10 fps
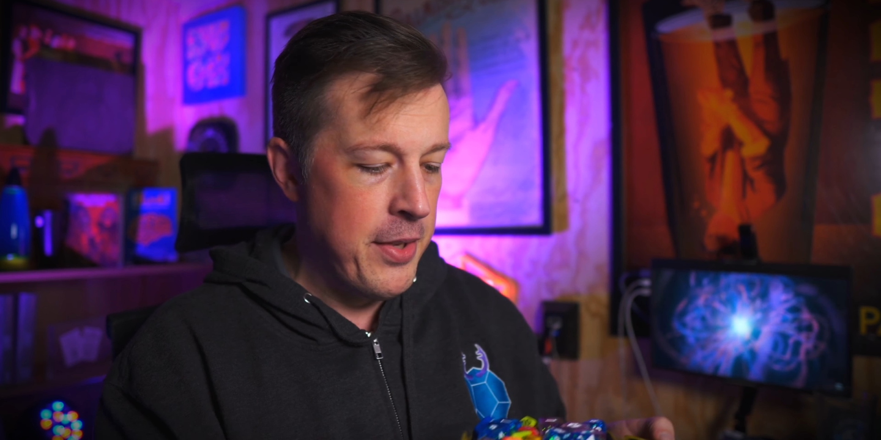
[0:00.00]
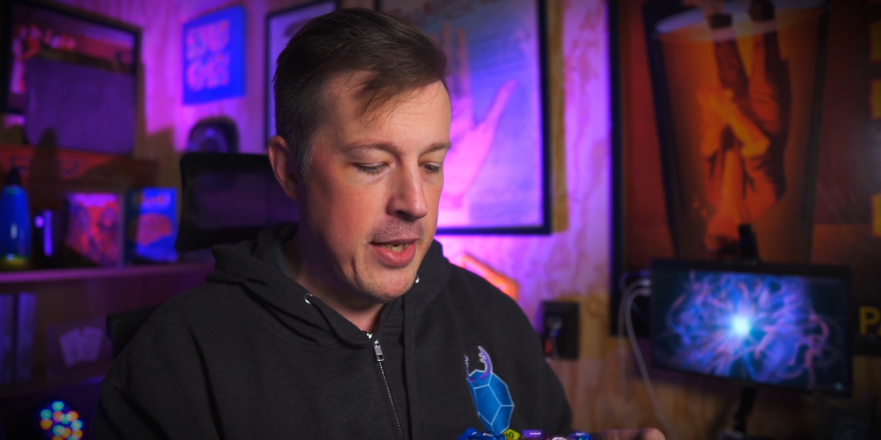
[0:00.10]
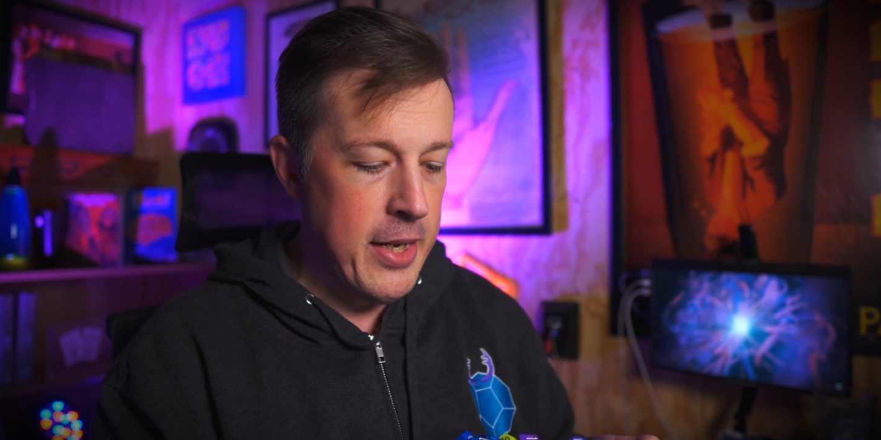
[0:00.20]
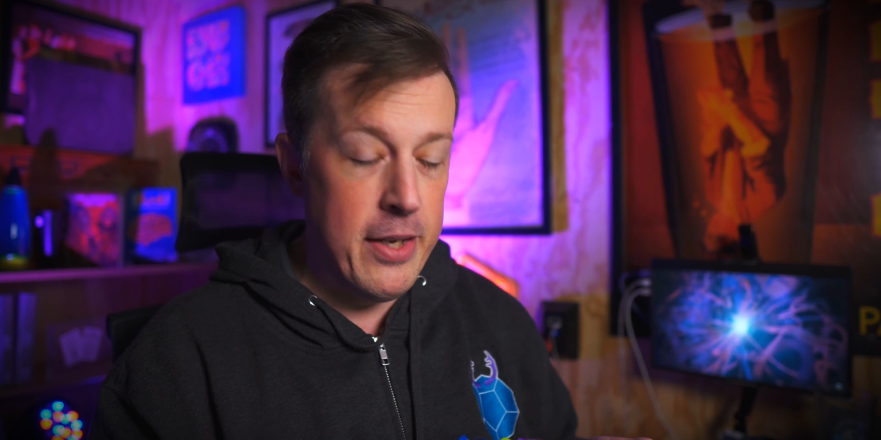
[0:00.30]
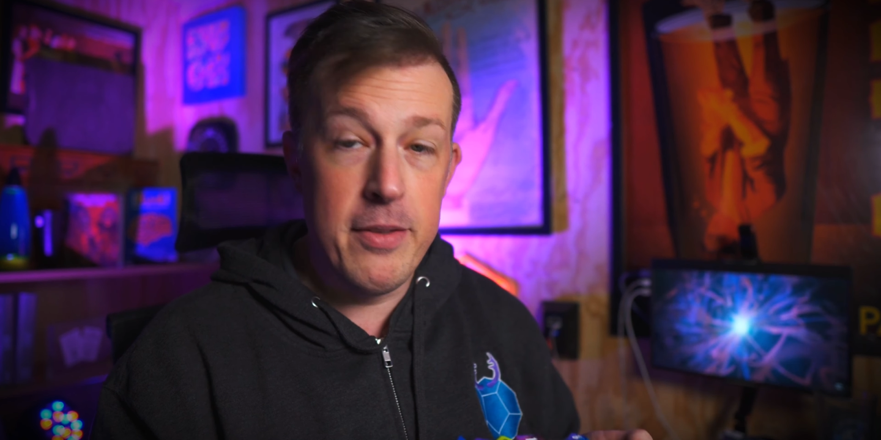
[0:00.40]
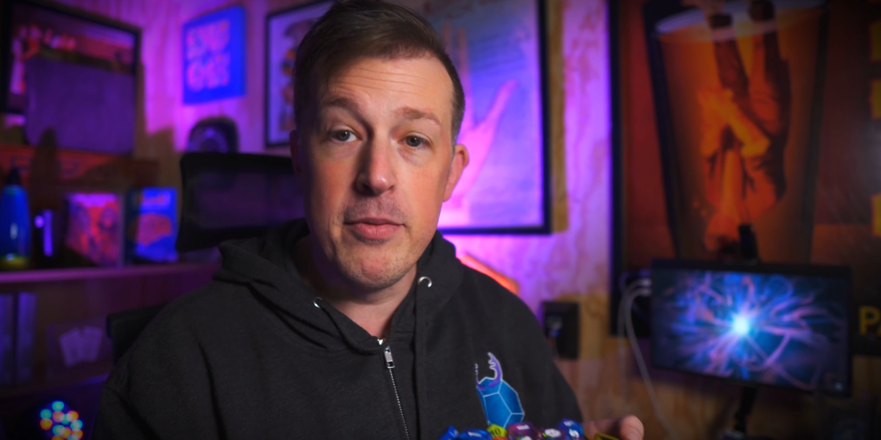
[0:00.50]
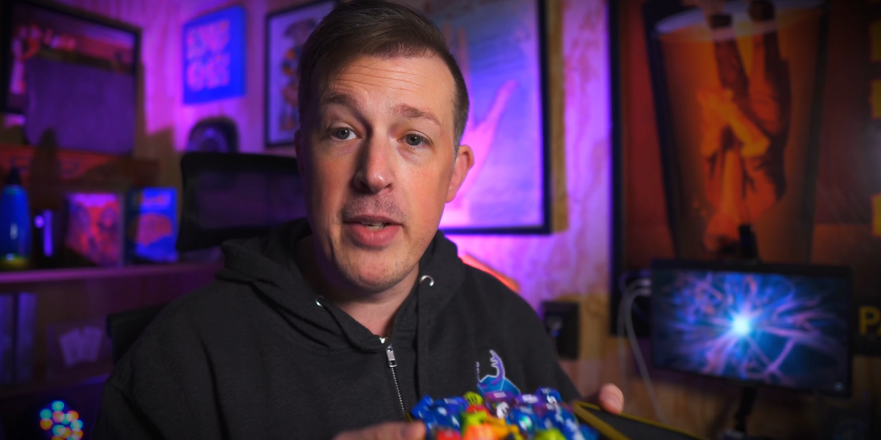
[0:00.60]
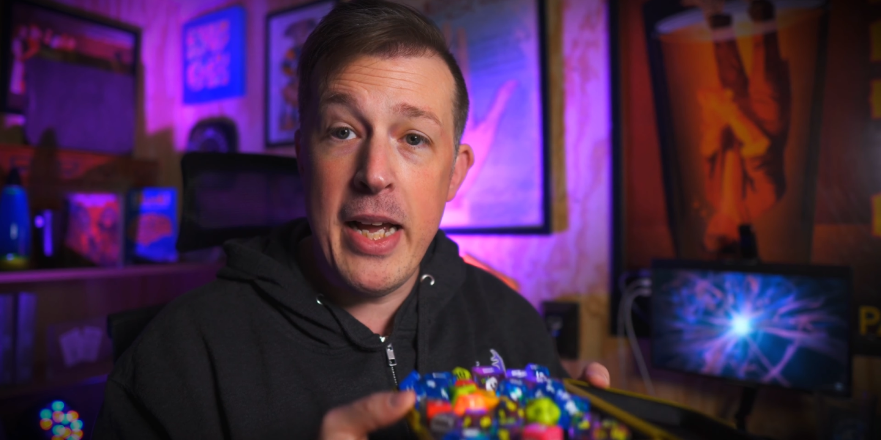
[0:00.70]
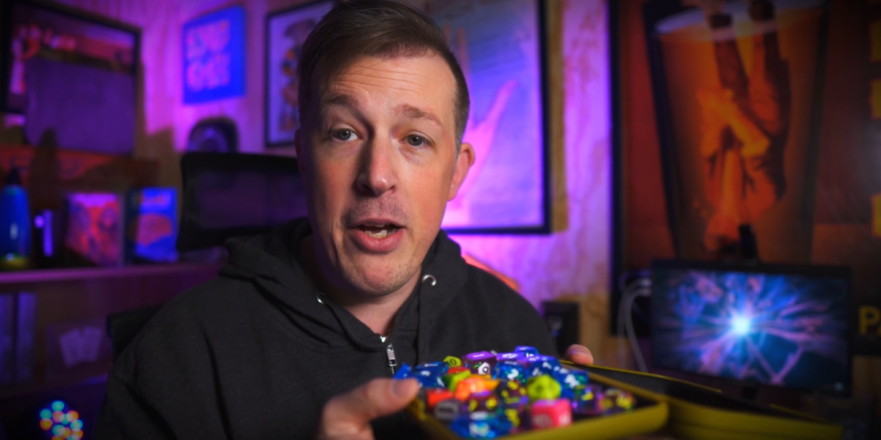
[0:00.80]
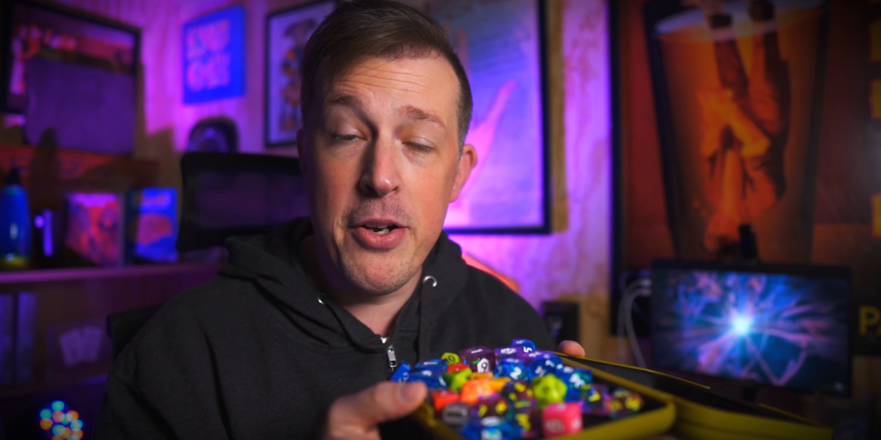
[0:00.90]

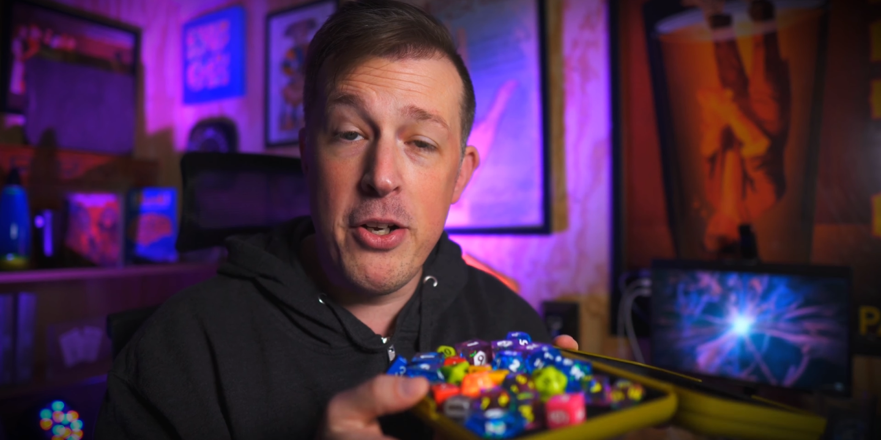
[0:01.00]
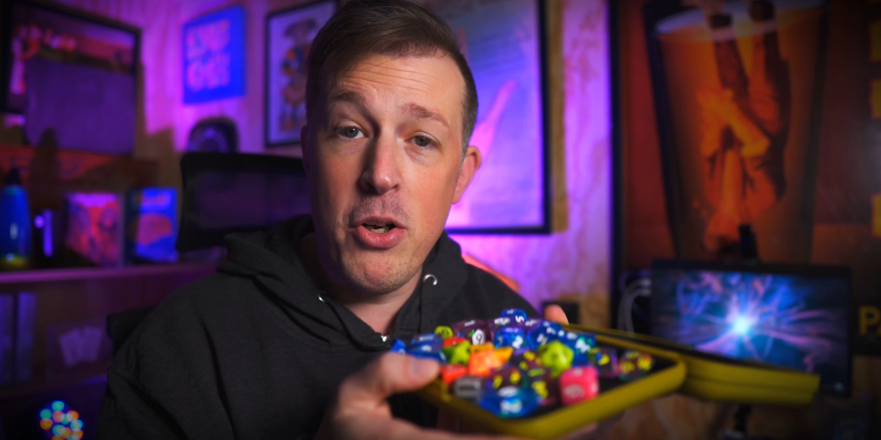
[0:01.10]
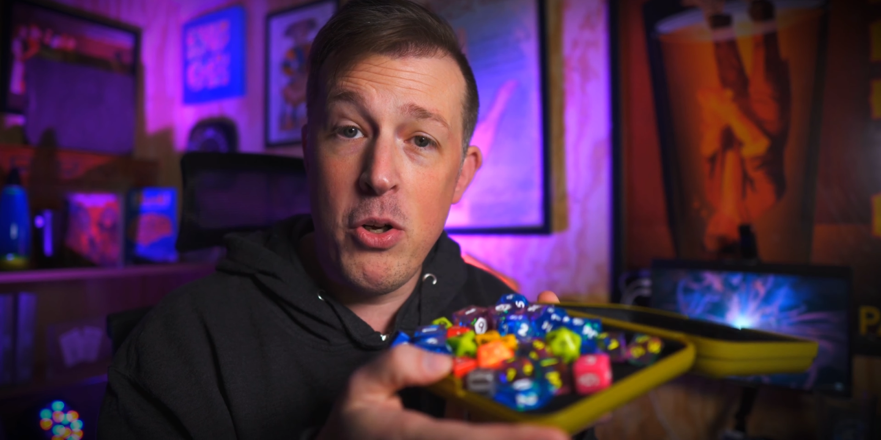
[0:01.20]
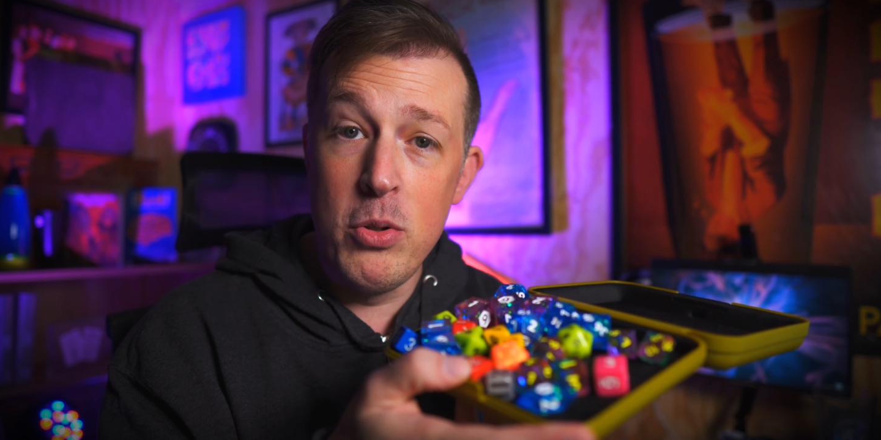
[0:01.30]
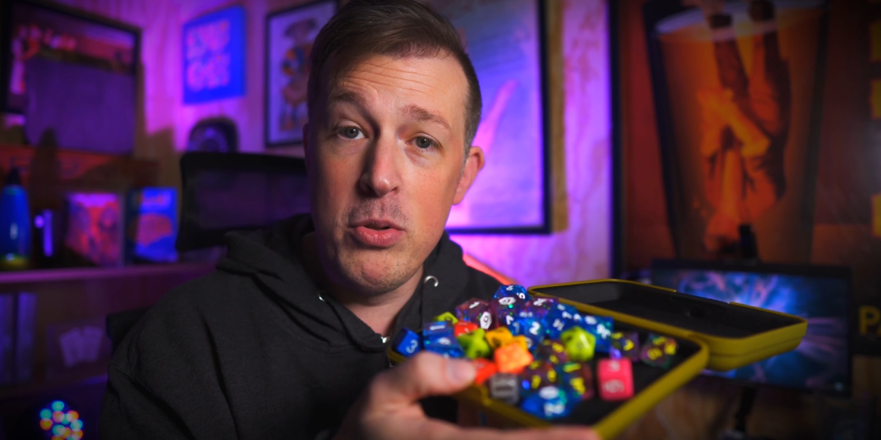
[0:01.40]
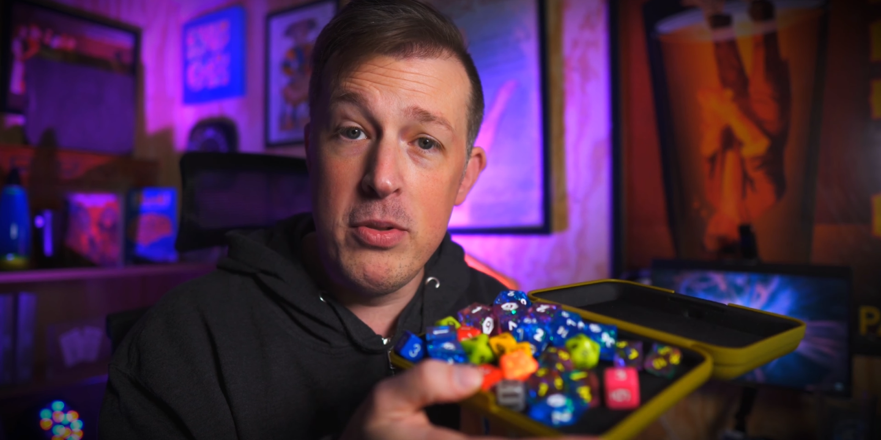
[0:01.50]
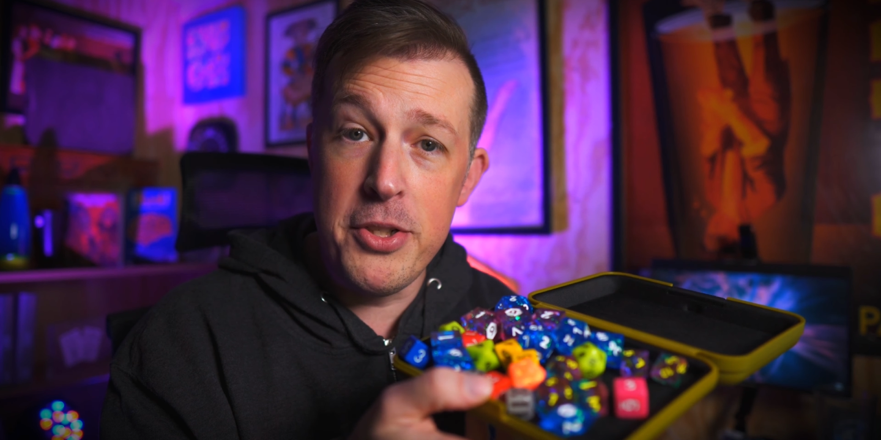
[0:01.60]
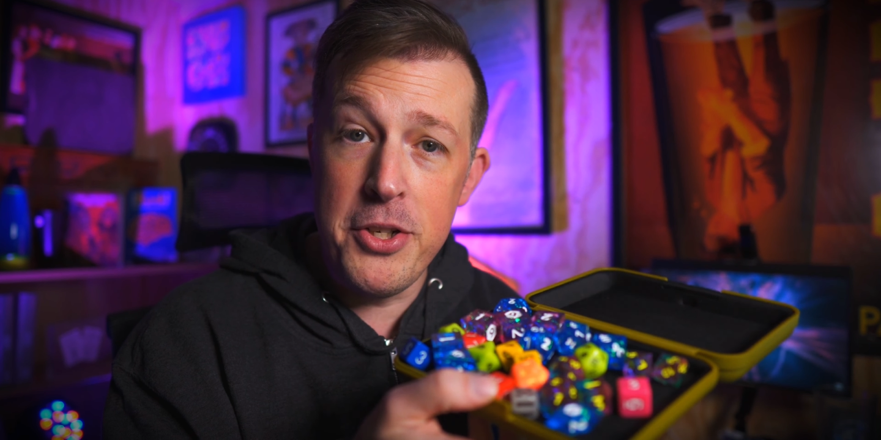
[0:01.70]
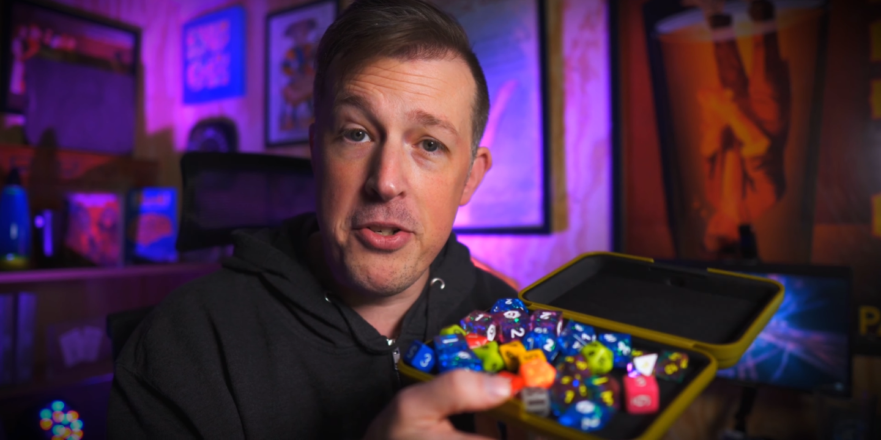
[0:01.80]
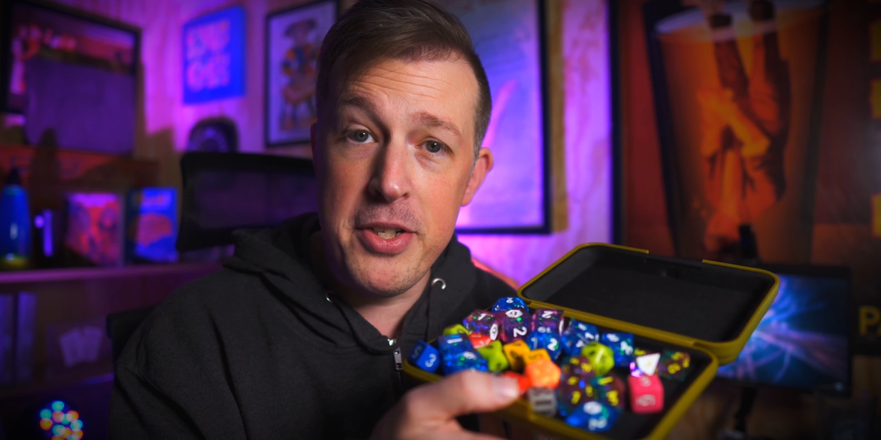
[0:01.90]
how to hold
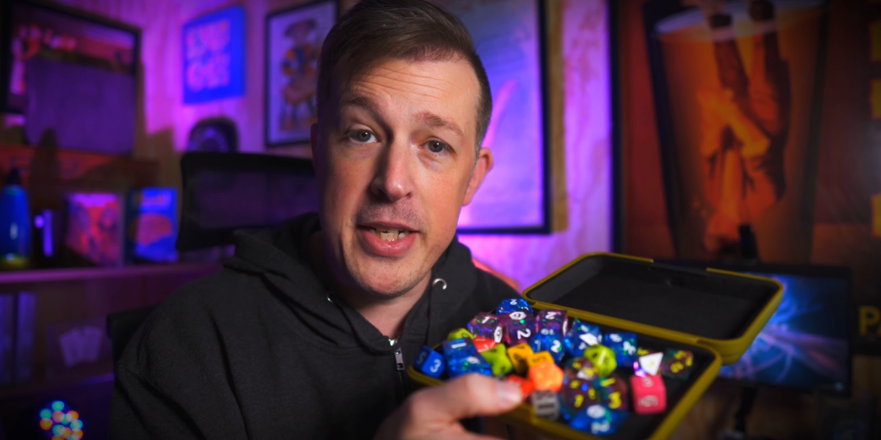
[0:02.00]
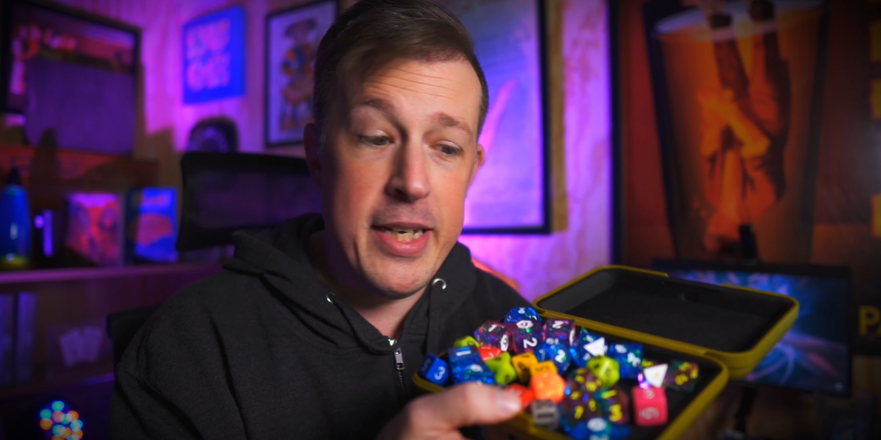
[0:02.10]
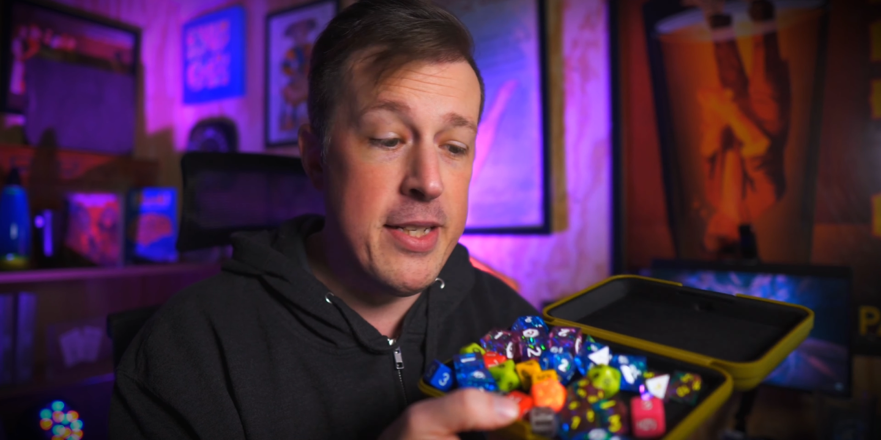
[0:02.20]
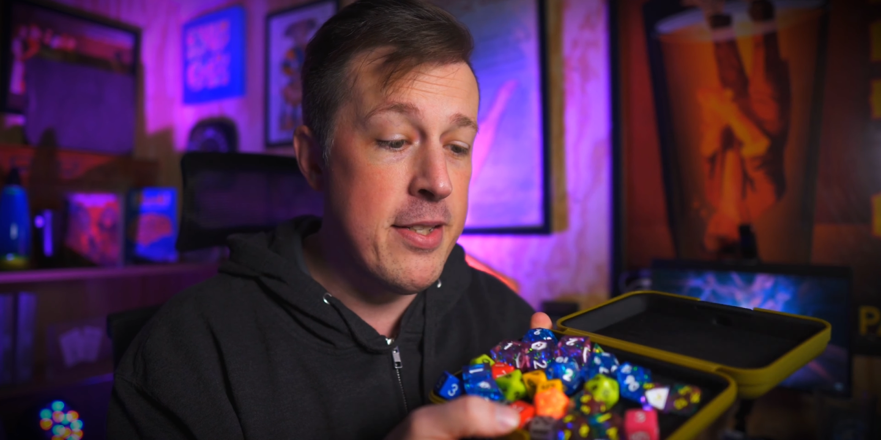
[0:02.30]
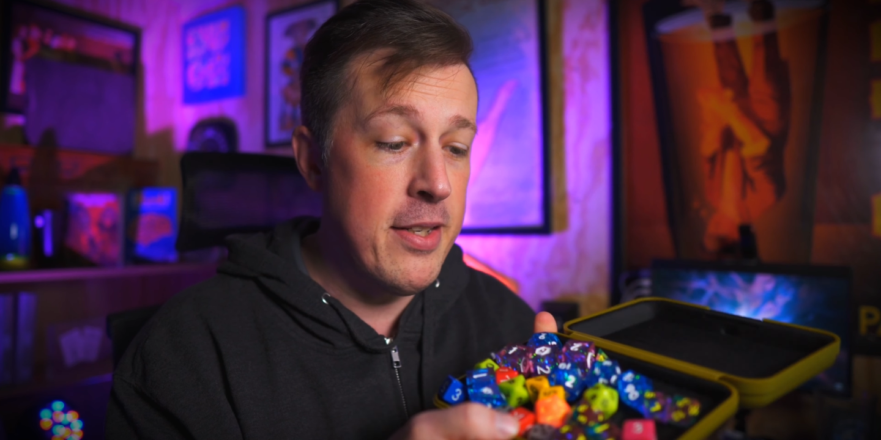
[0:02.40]
your dice